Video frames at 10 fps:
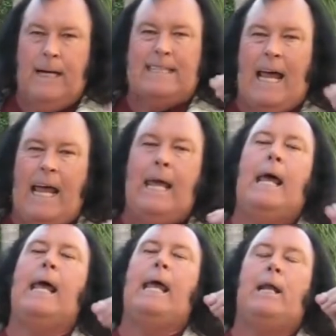That's
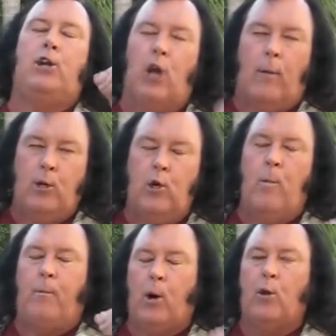
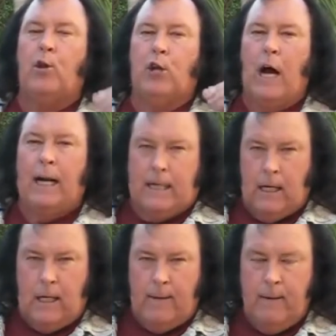
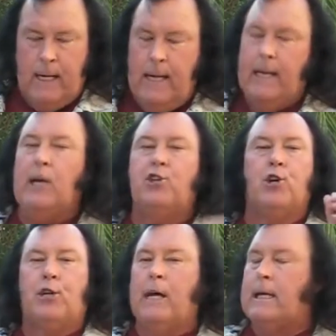aawperth.com. Get
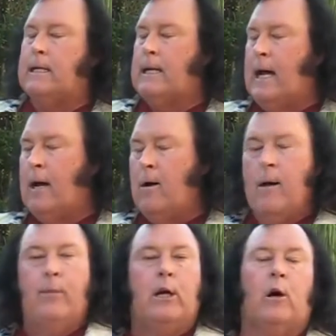your tickets now
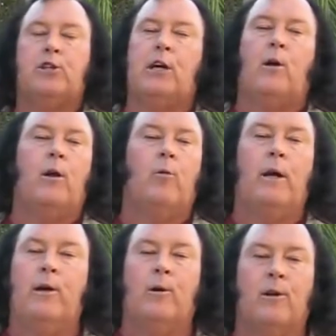because the only
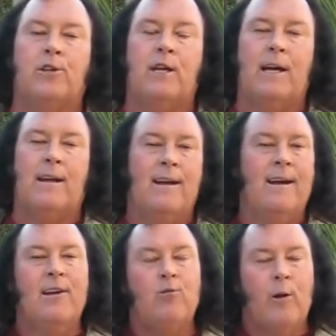way you're going to see it
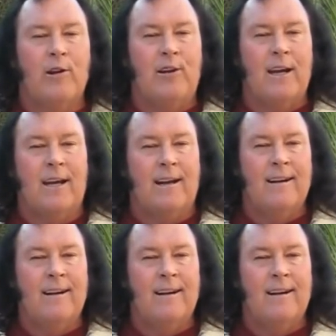is with a ticket.